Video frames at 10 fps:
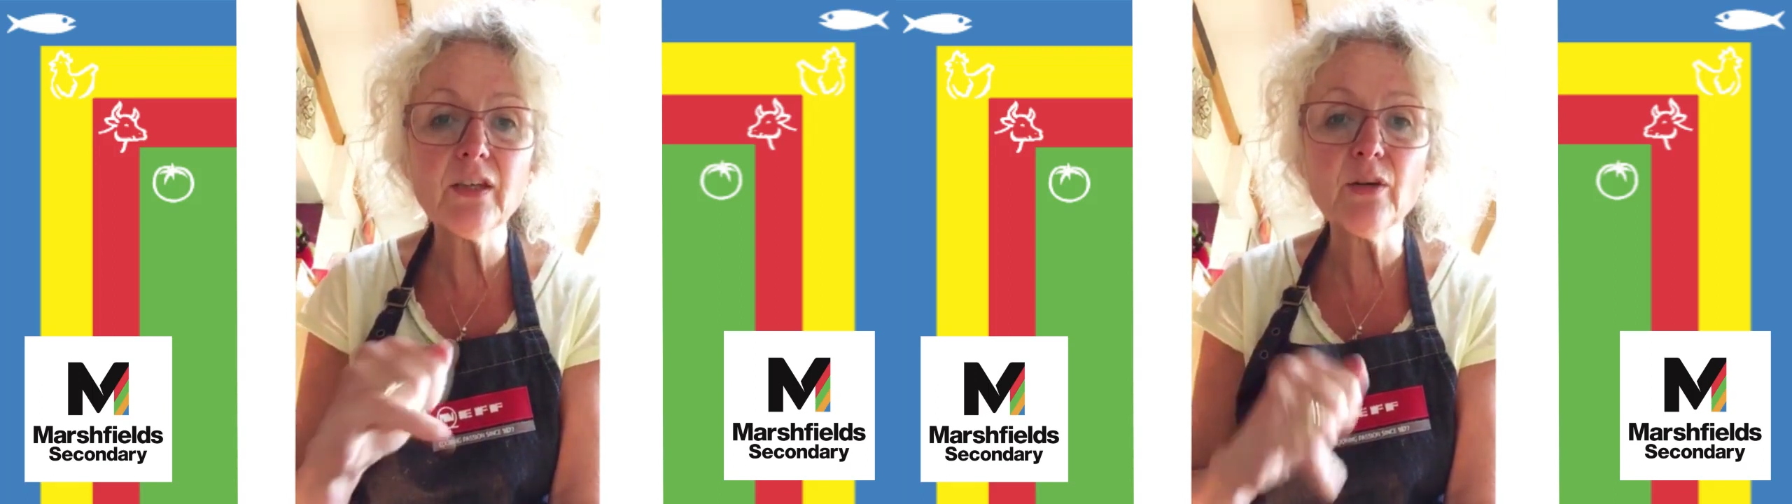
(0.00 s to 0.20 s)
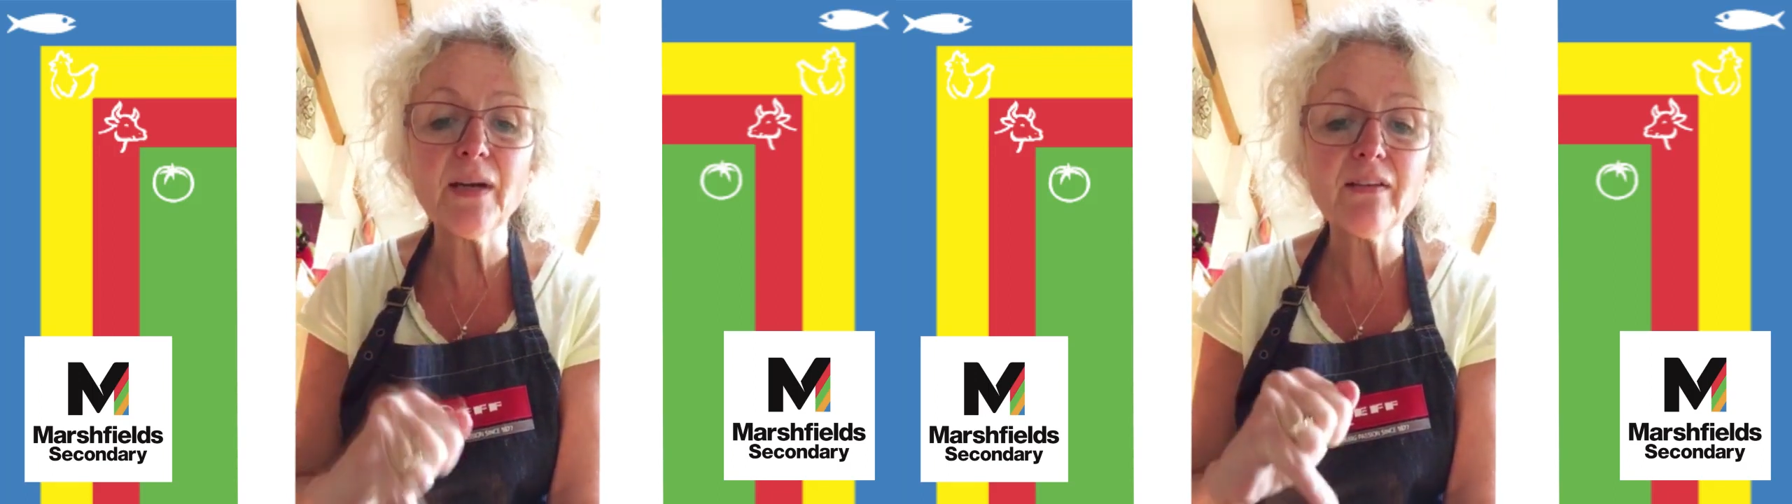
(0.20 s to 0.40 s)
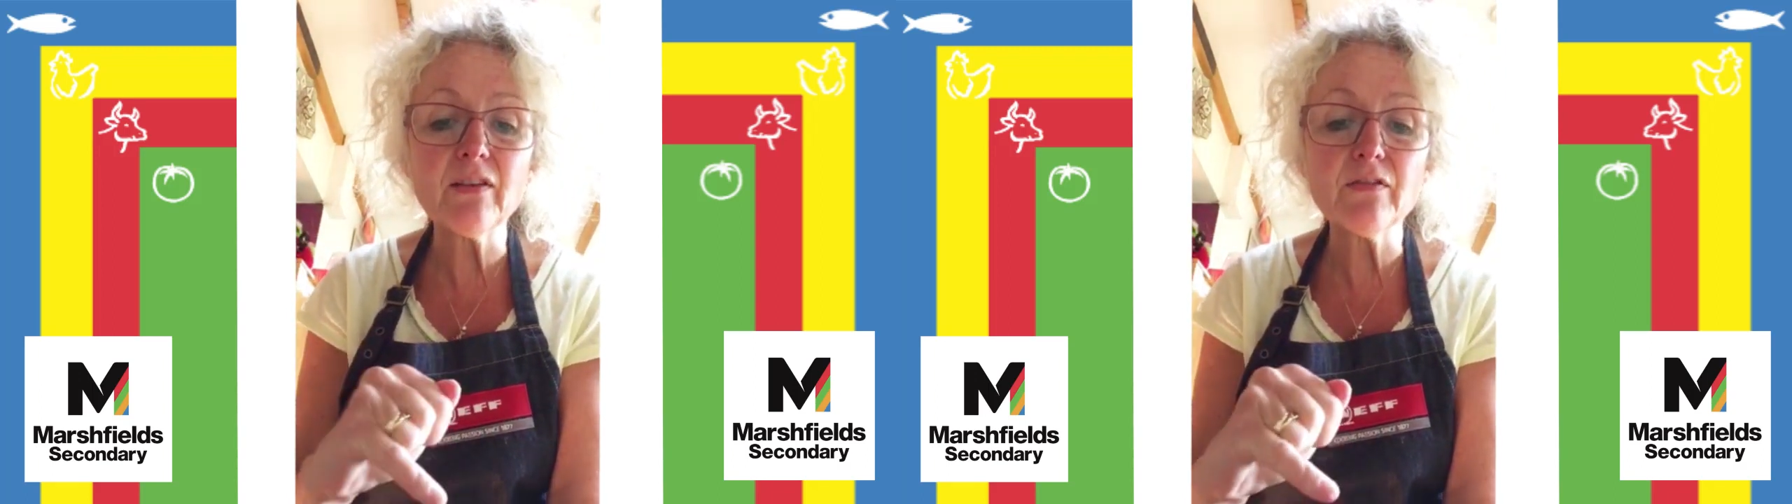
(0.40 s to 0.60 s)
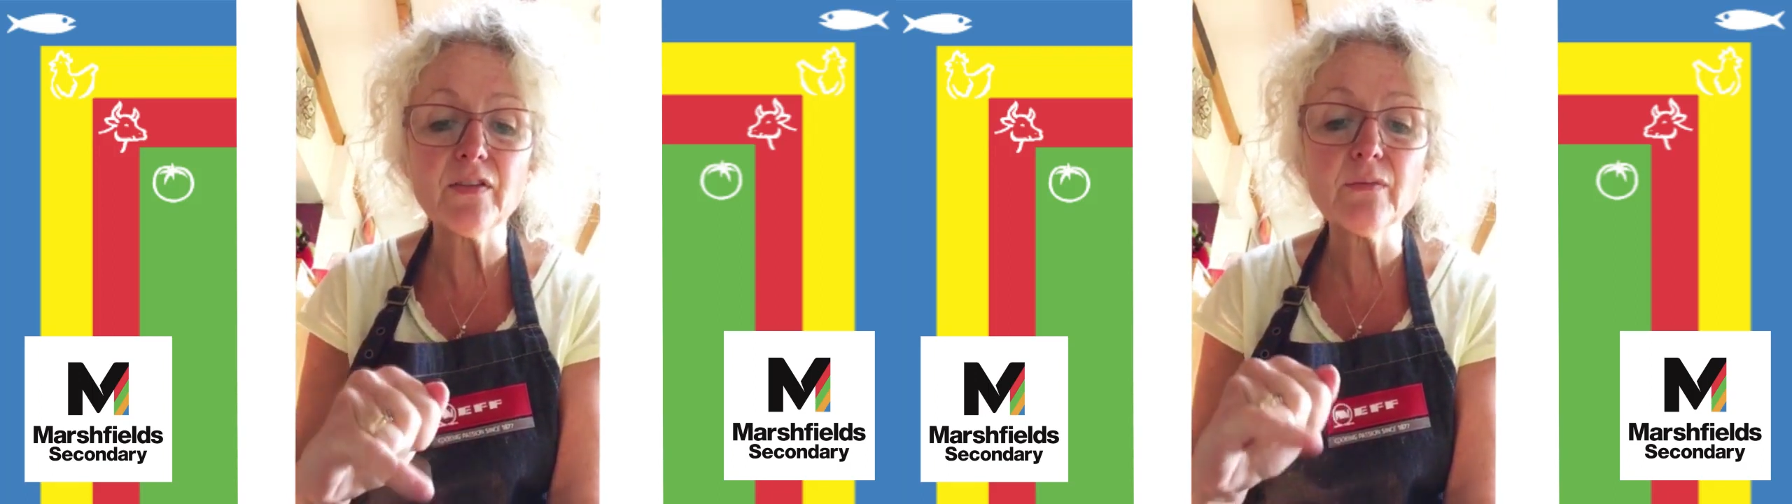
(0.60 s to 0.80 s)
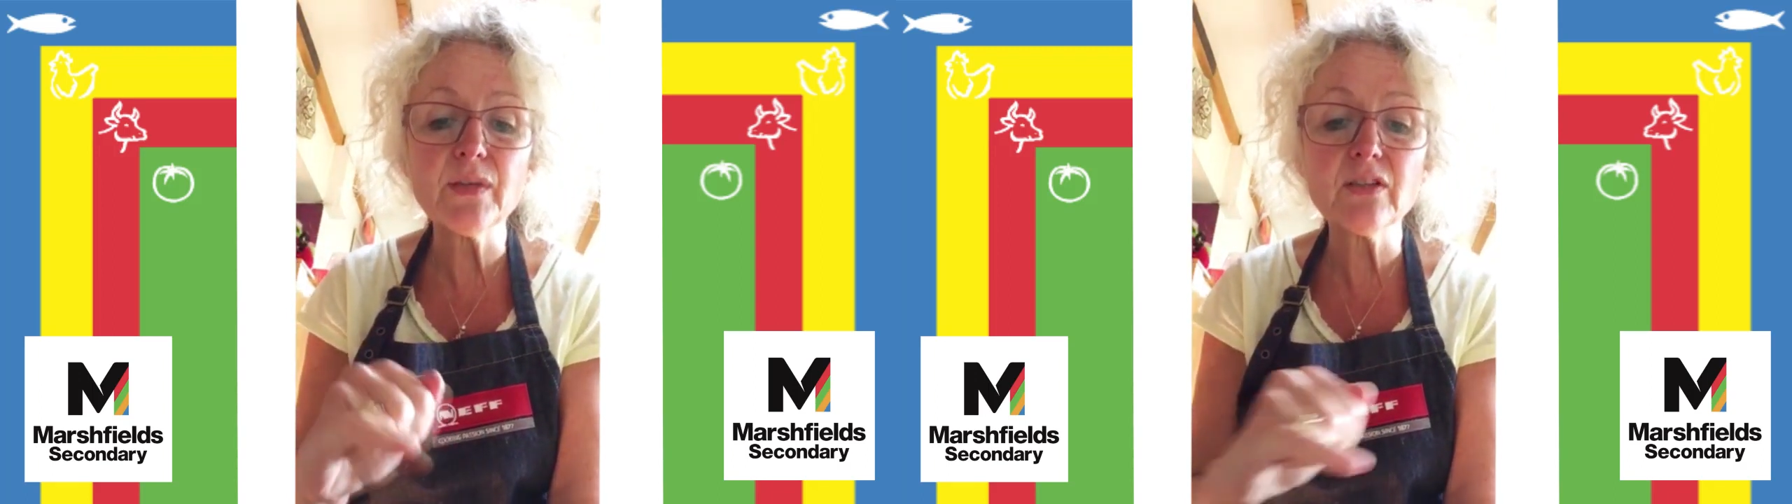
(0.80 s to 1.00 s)
come out the
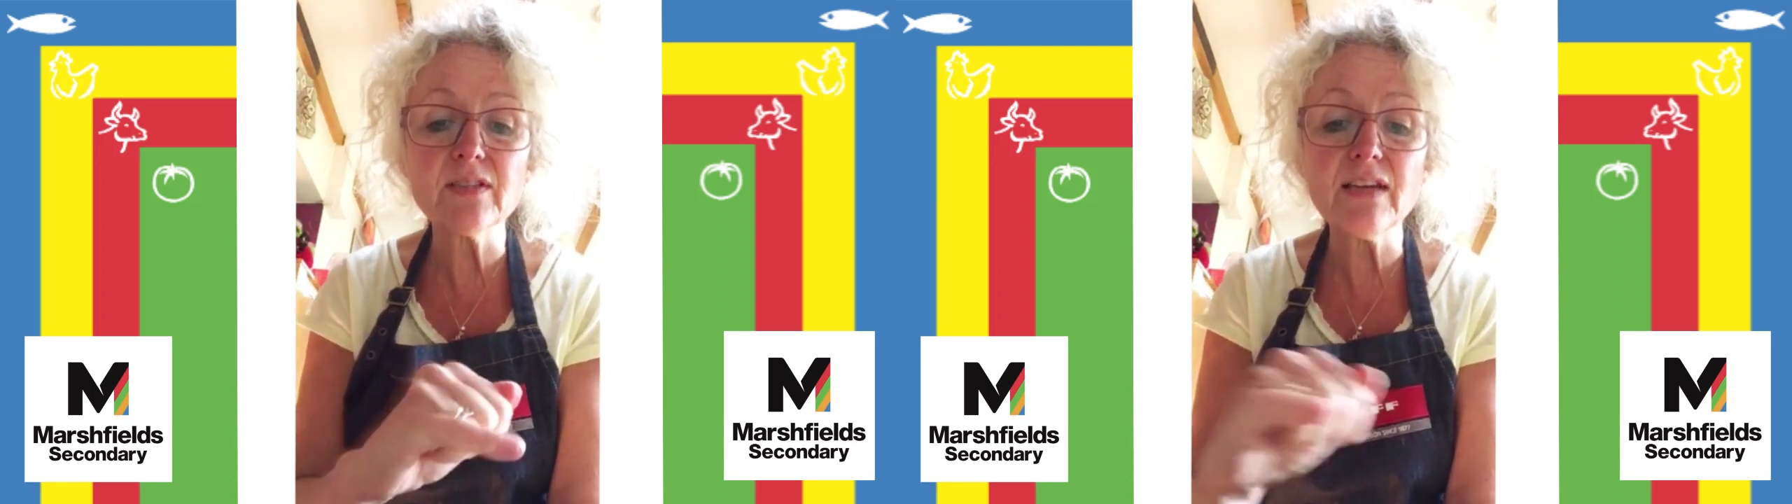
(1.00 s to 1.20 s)
oven because